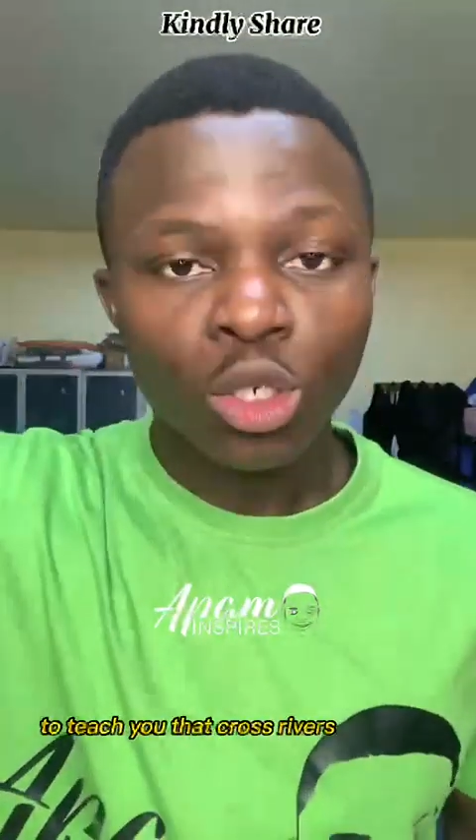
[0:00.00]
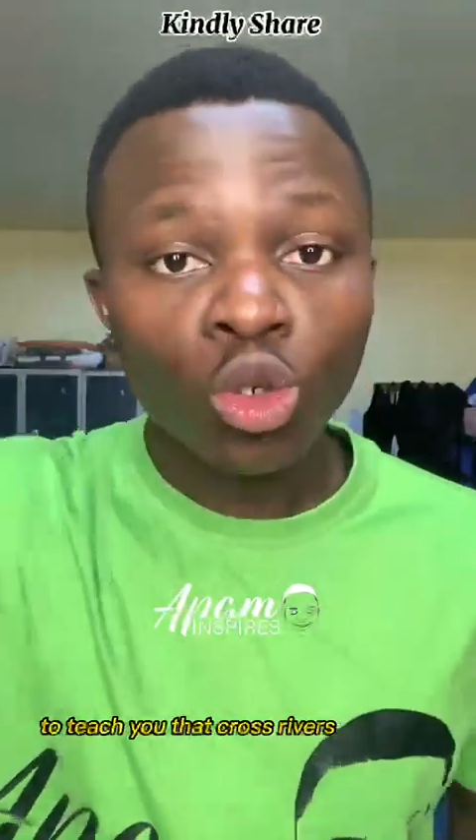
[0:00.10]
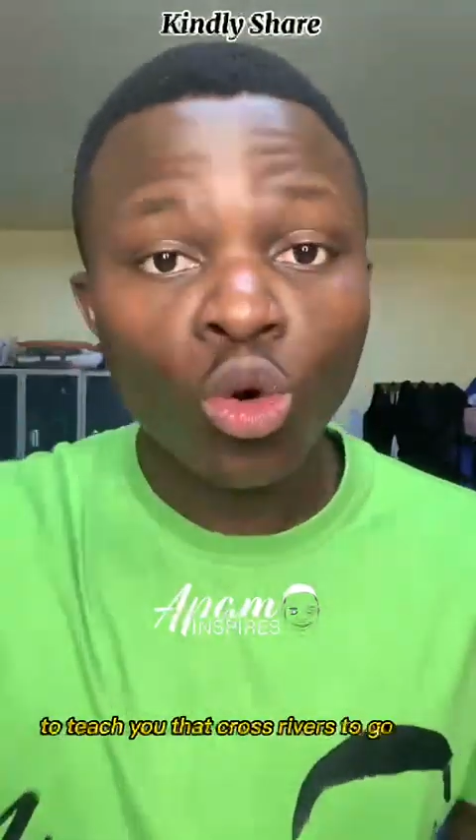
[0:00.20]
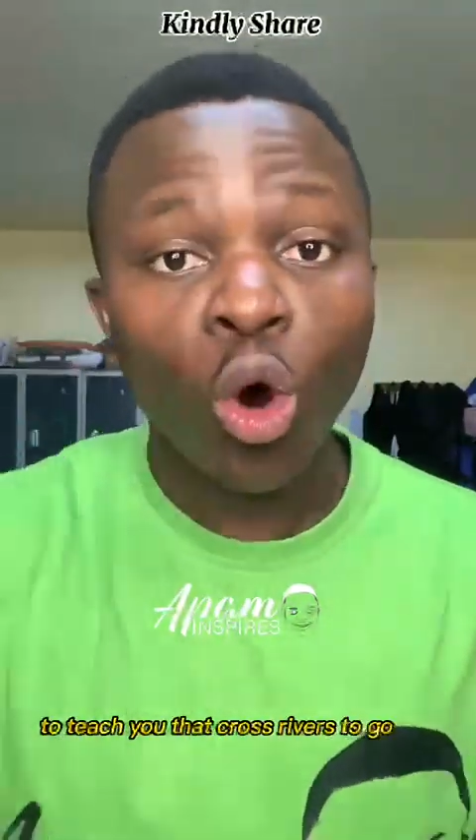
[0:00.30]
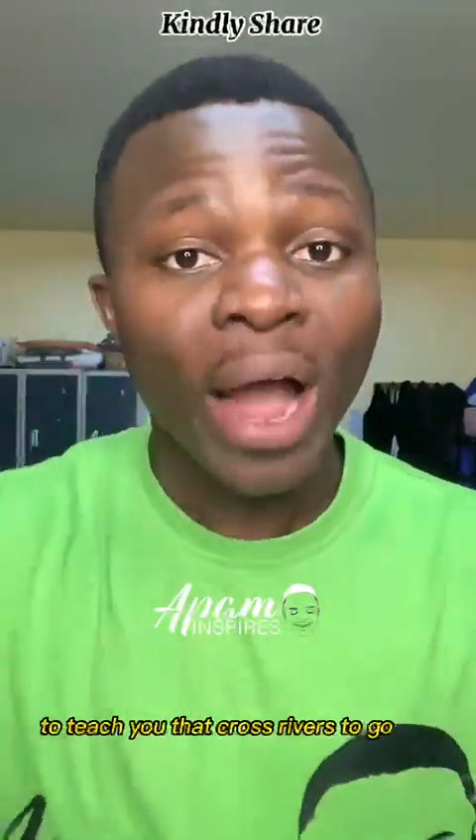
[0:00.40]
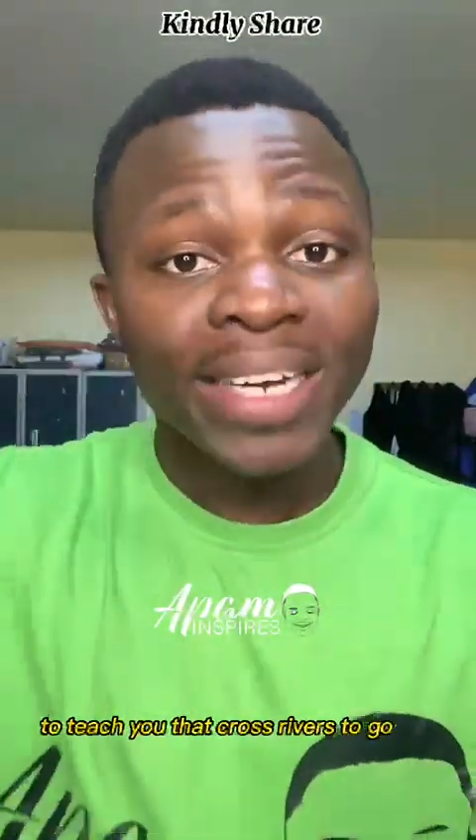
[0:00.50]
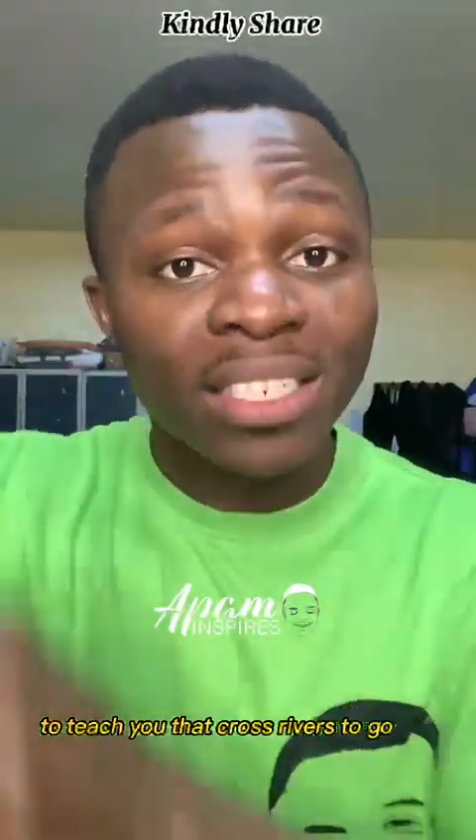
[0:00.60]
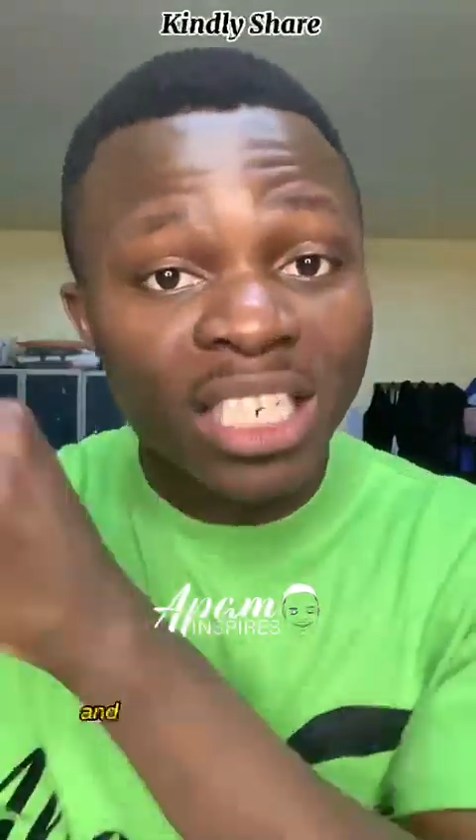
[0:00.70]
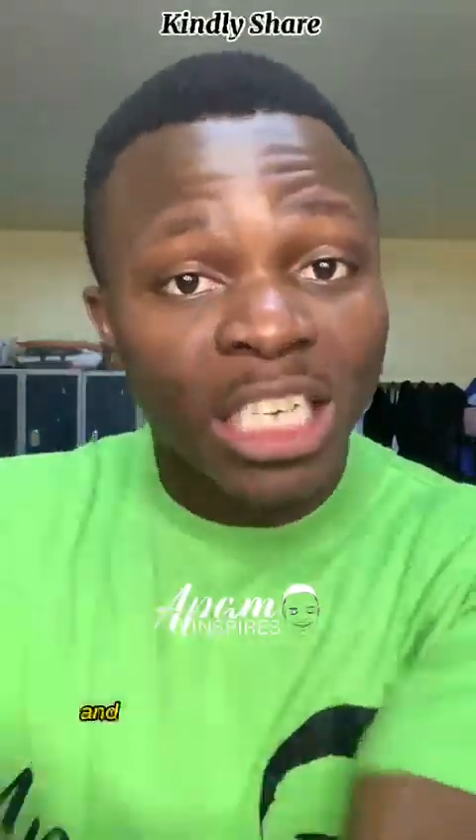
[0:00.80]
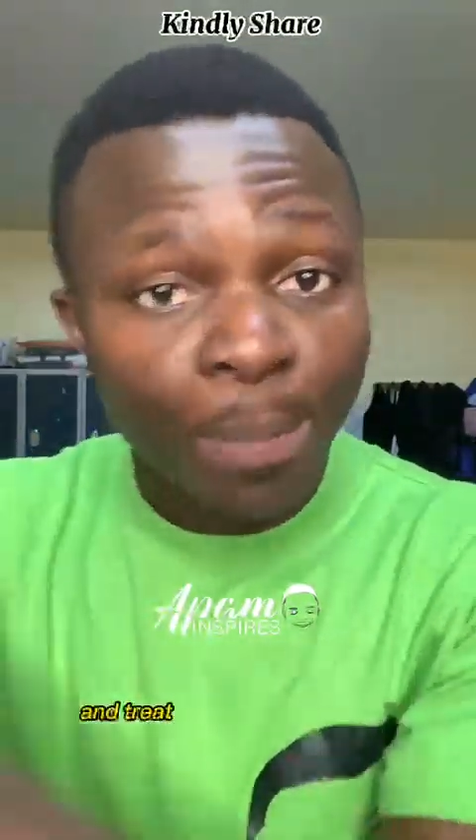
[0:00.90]
to go
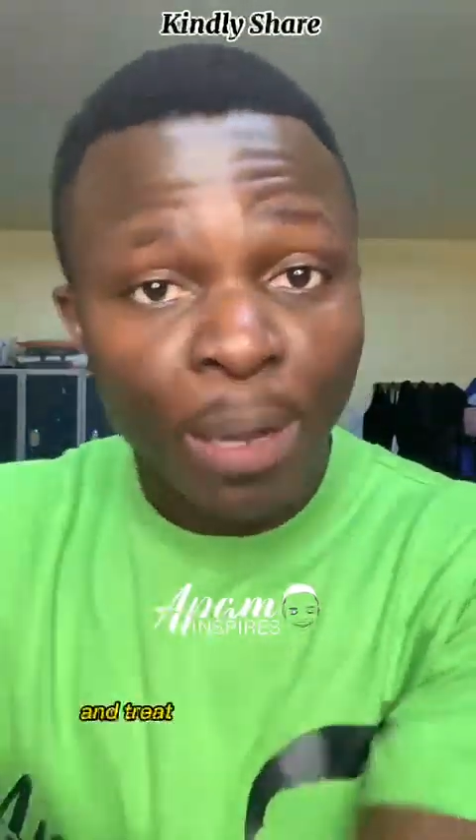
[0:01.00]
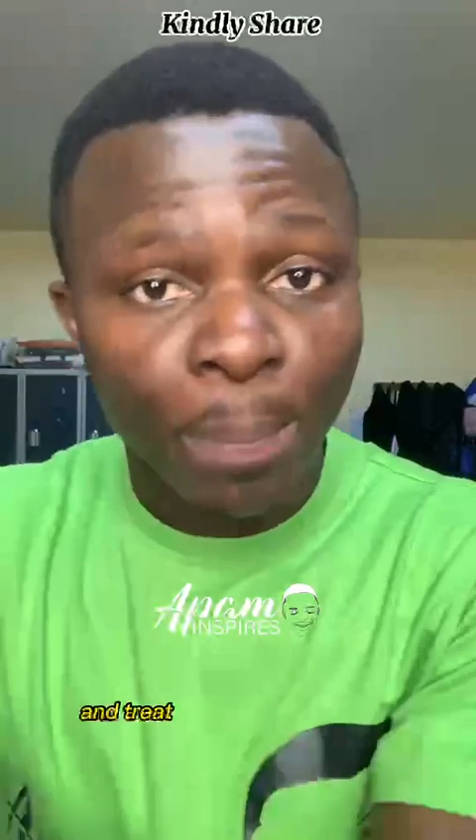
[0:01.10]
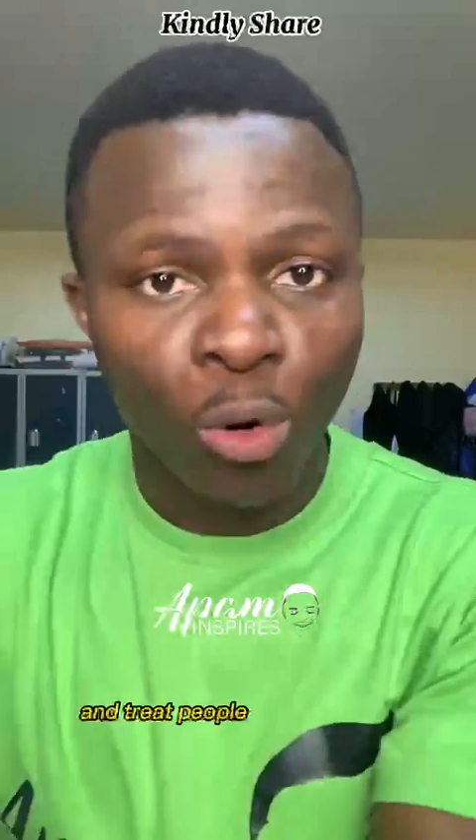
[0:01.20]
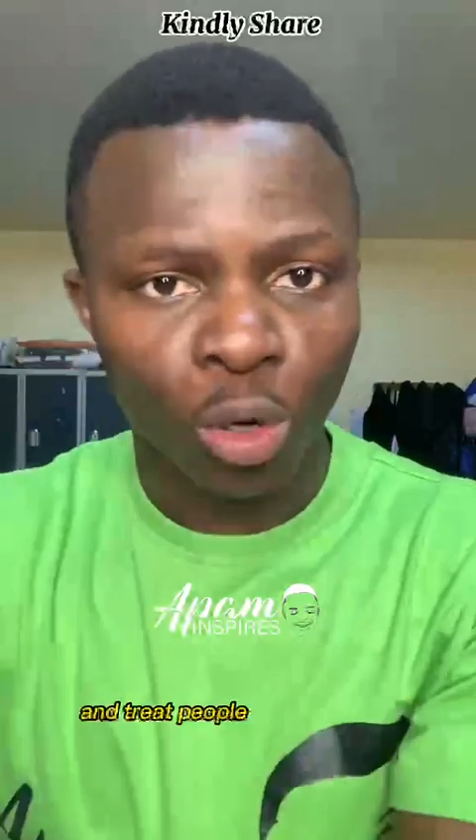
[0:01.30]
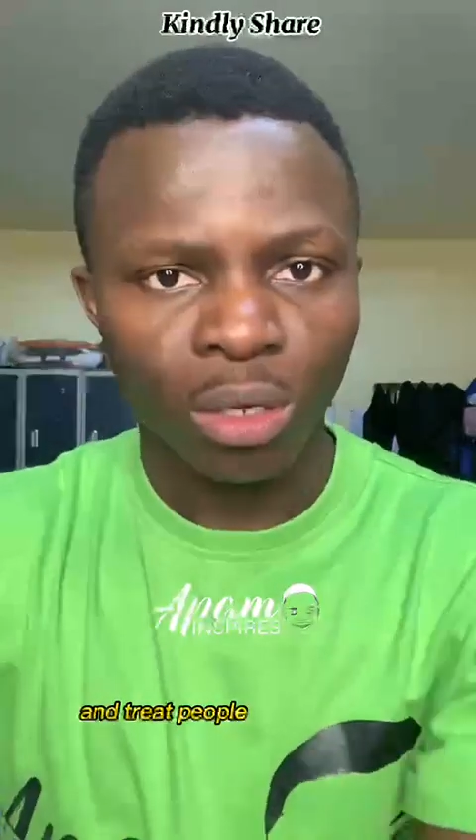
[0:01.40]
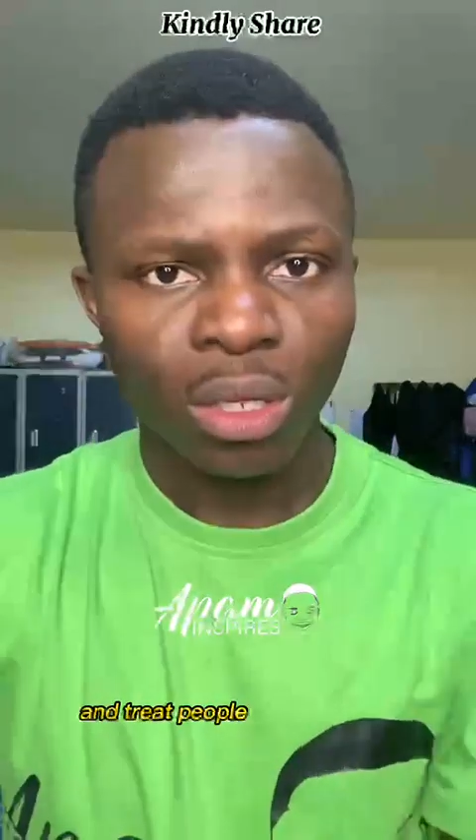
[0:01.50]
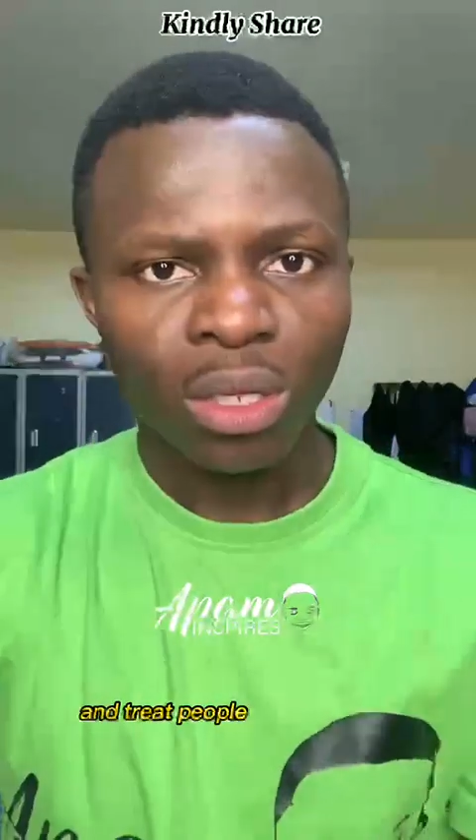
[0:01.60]
and treat people,